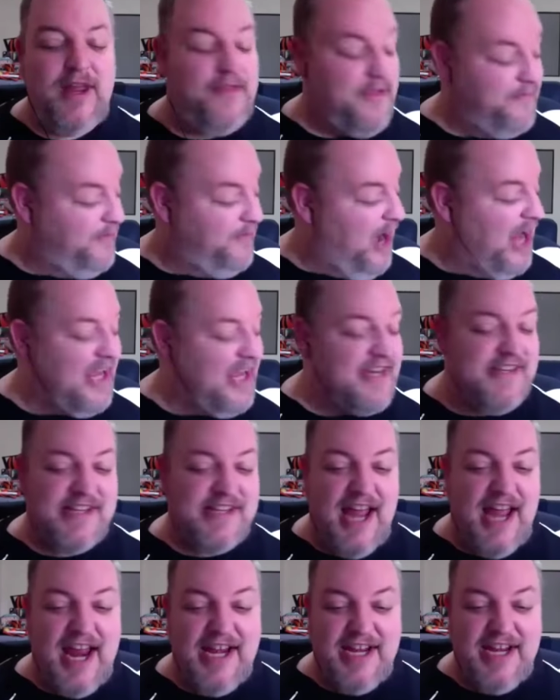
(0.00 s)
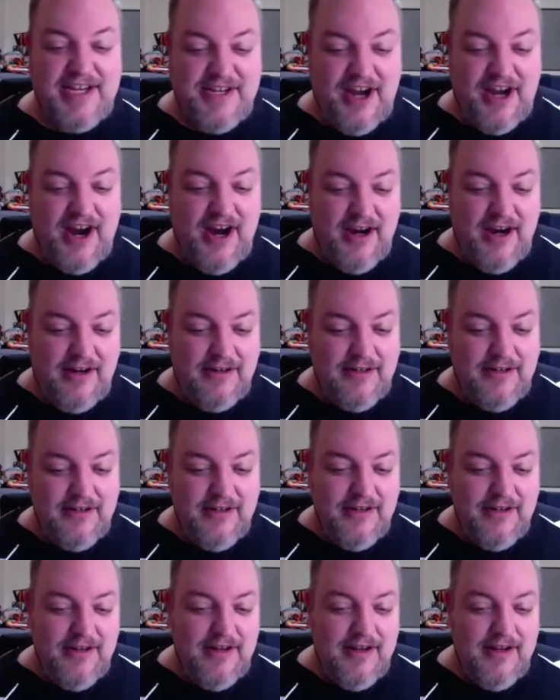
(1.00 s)
The Frankenstein guitar,
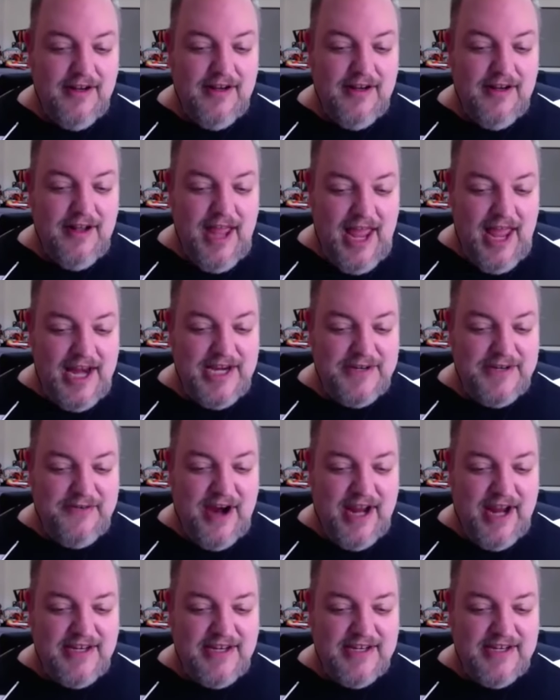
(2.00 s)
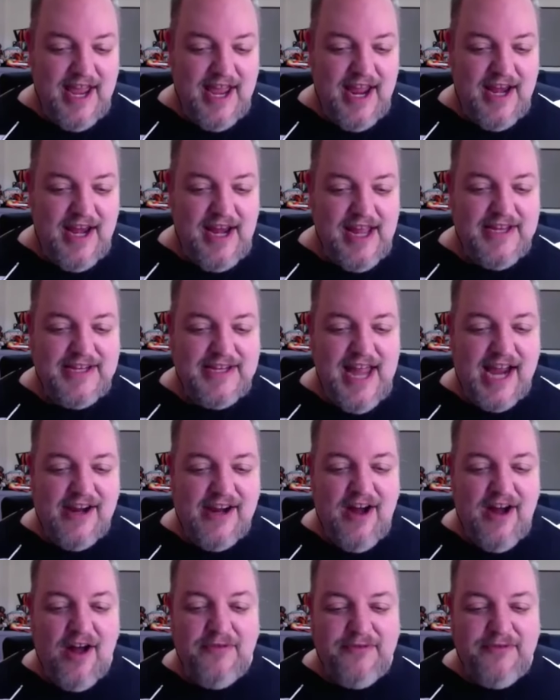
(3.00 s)
Eddie's Frankenstein. It's not
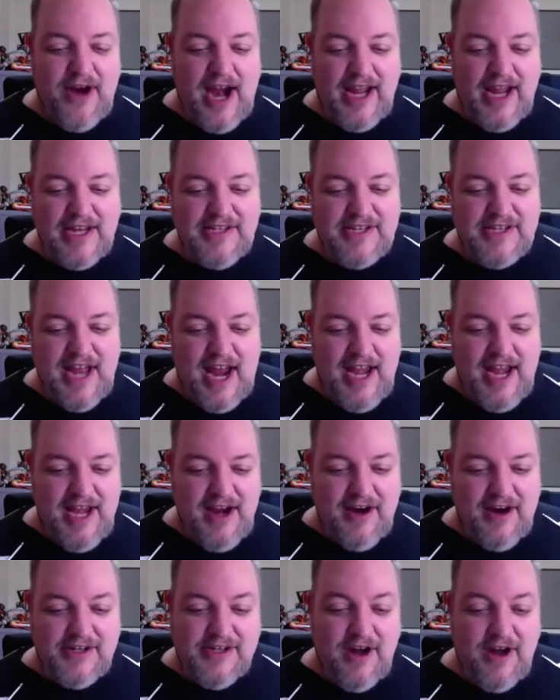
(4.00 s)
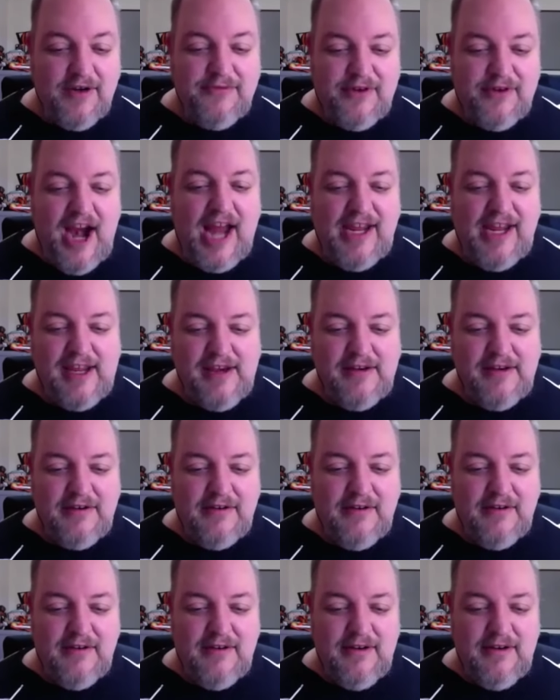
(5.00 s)
called Frankenstein here. It's called Franken.
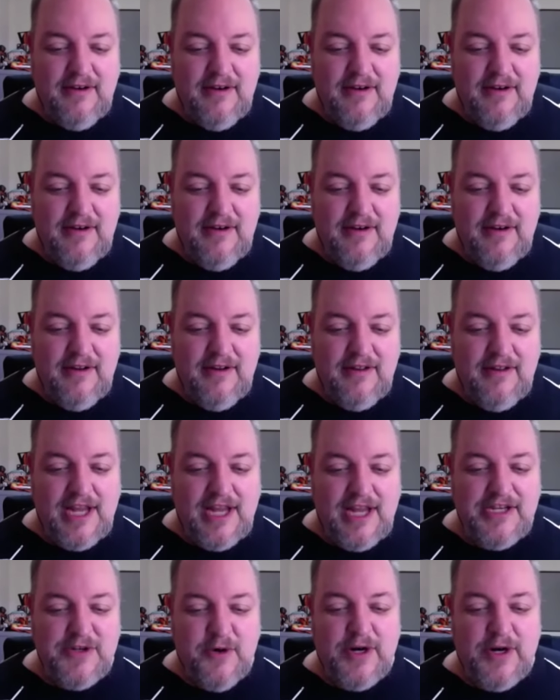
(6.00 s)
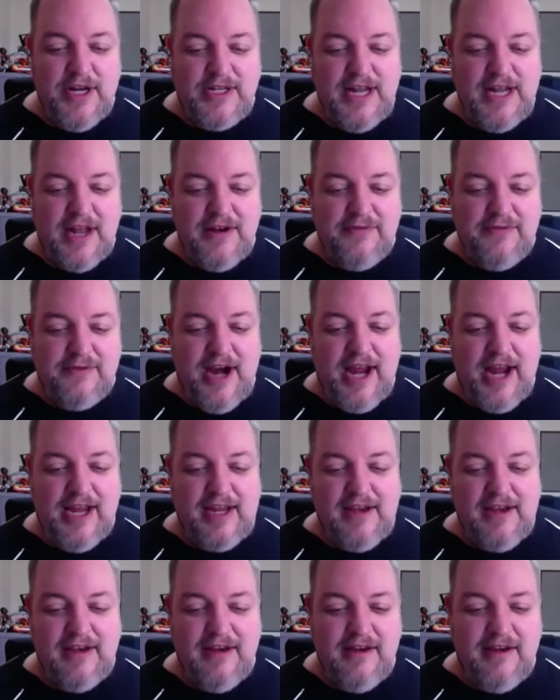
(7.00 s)
They shorten it down to
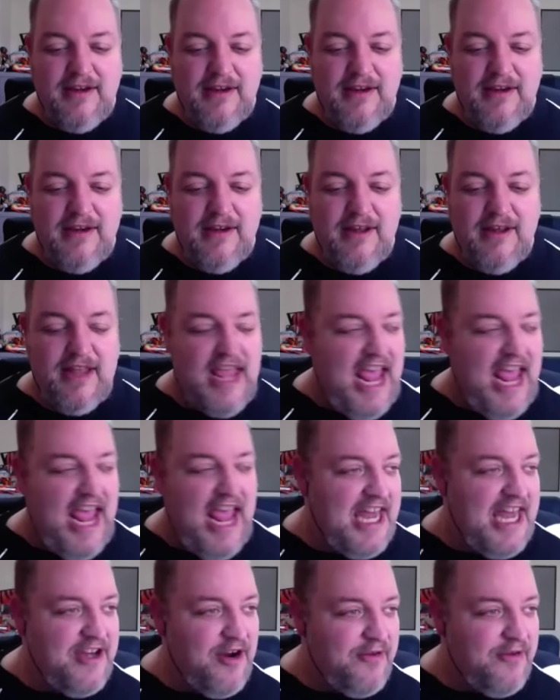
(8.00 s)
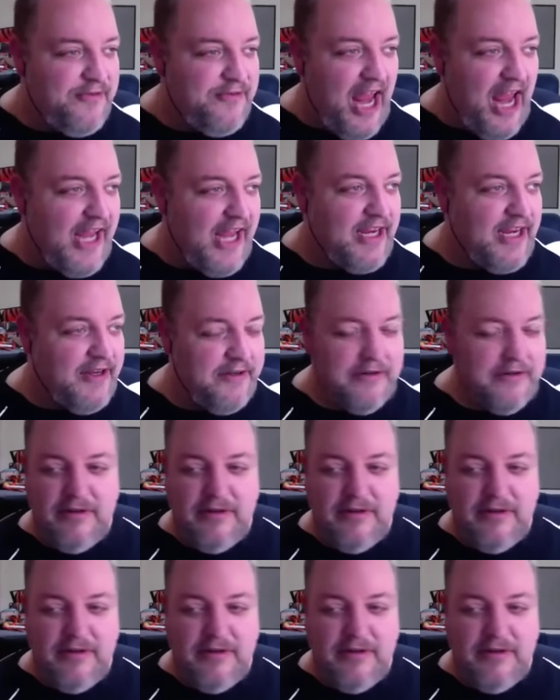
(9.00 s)
Franken. Eddie no Franken.